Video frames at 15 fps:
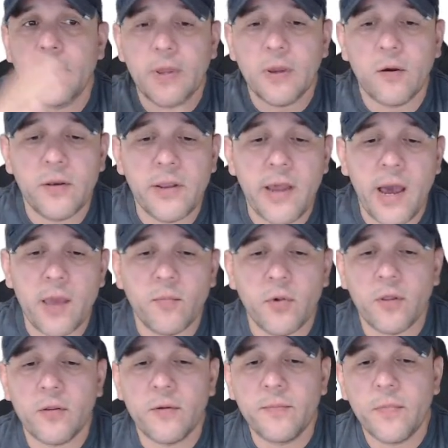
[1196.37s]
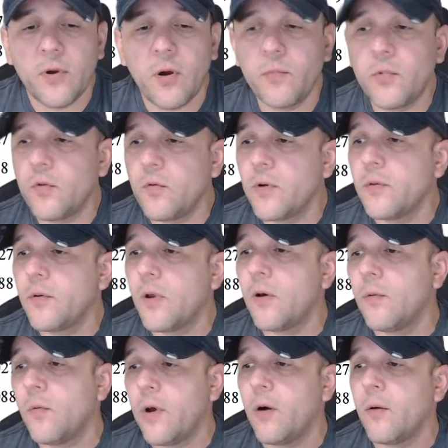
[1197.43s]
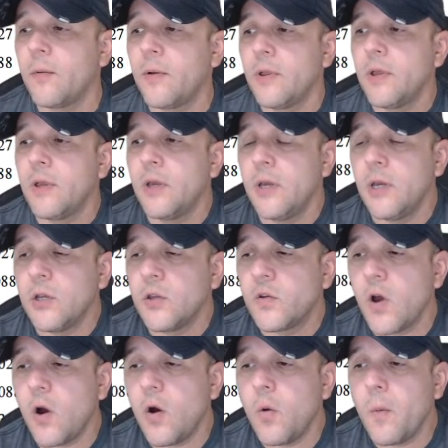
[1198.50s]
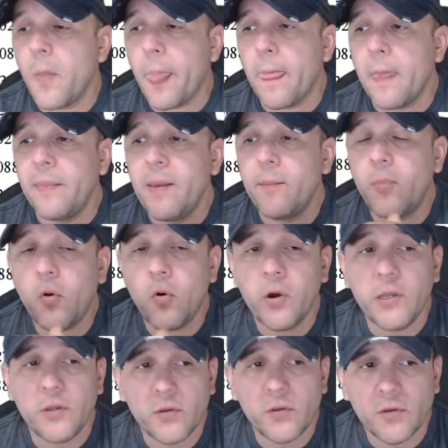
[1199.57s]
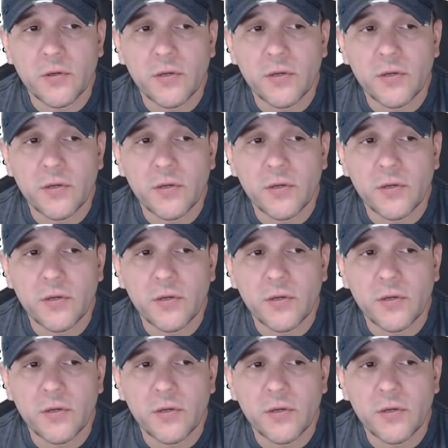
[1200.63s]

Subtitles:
good night, brother. Hope you're doing well. So the points,